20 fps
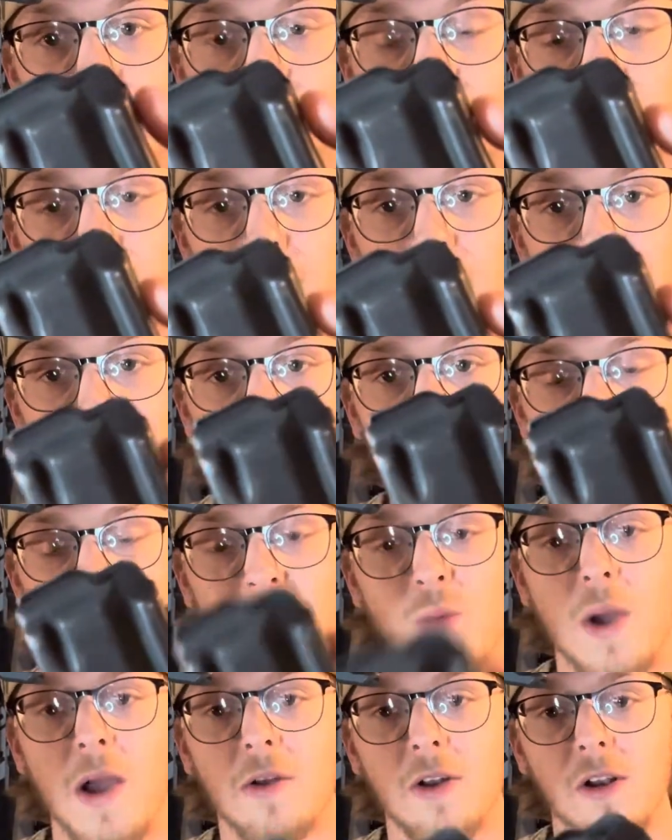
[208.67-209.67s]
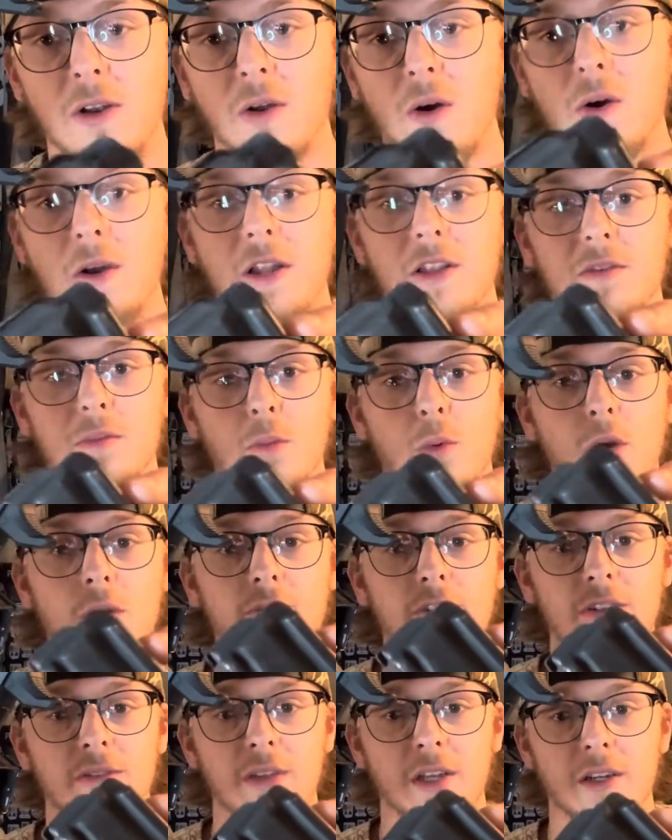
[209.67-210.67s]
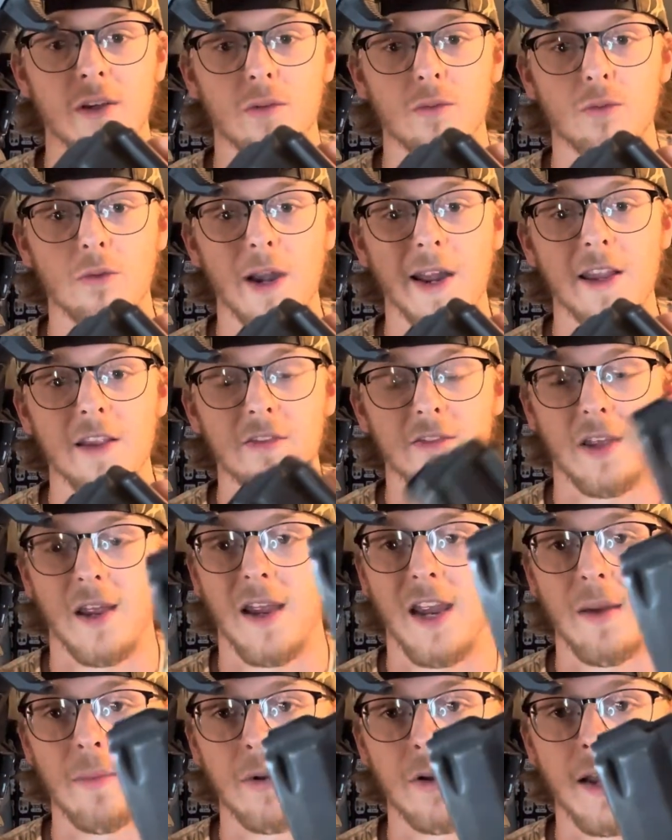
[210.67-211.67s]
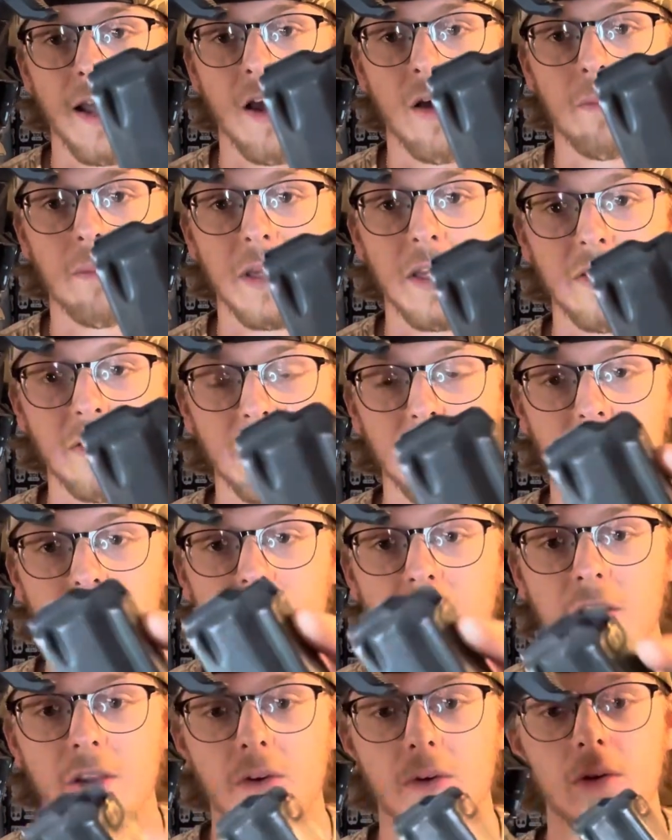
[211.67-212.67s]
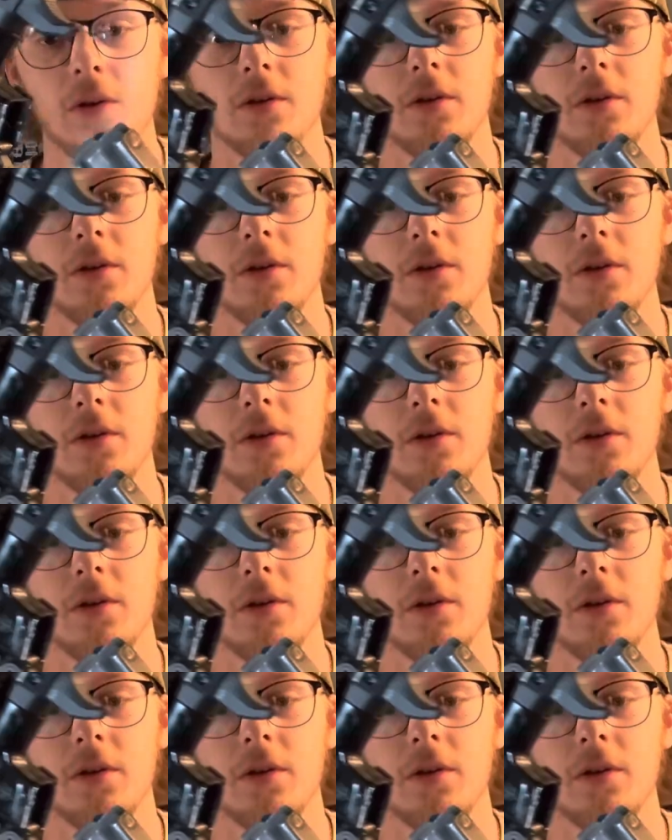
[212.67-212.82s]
of metal that's welded on. It's more of just like a raised, hammered out piece of the steel.